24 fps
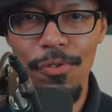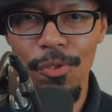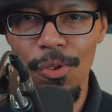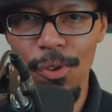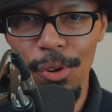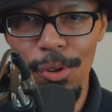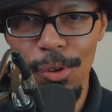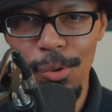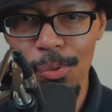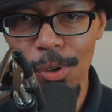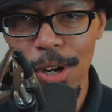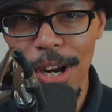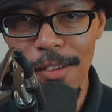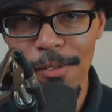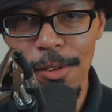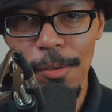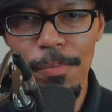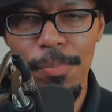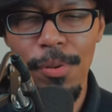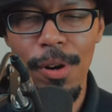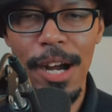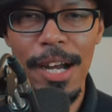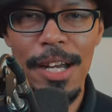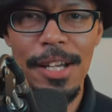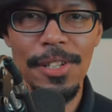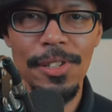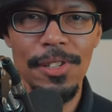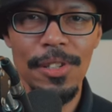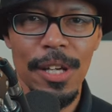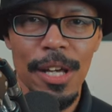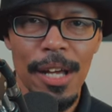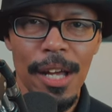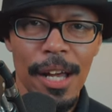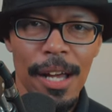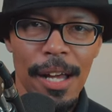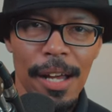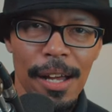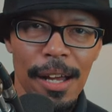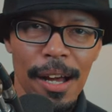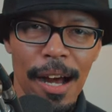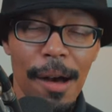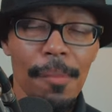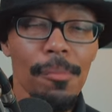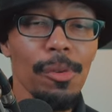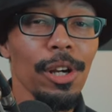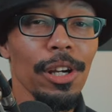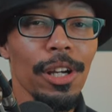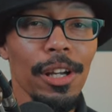for whatever price?
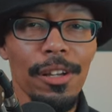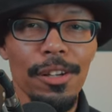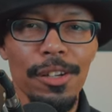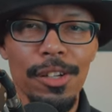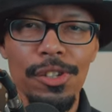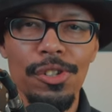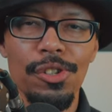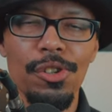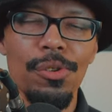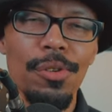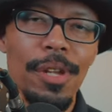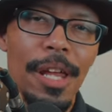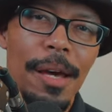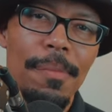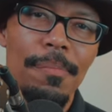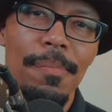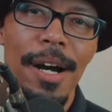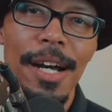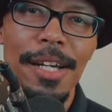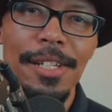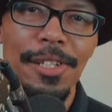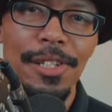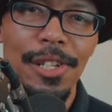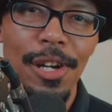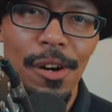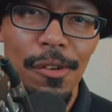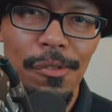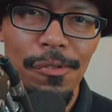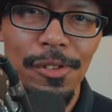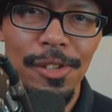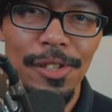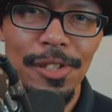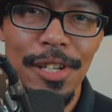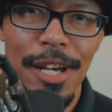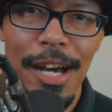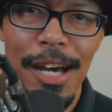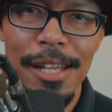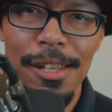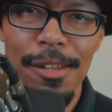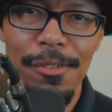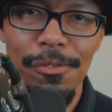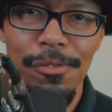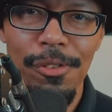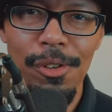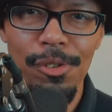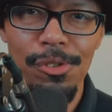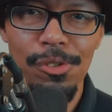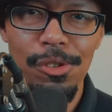I'm looking to do that myself inside the
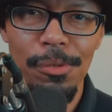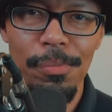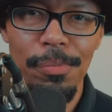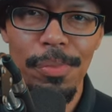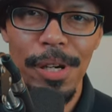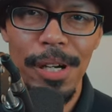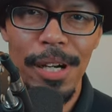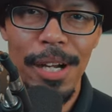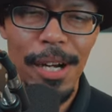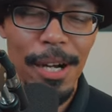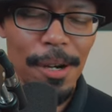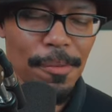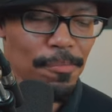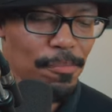future, but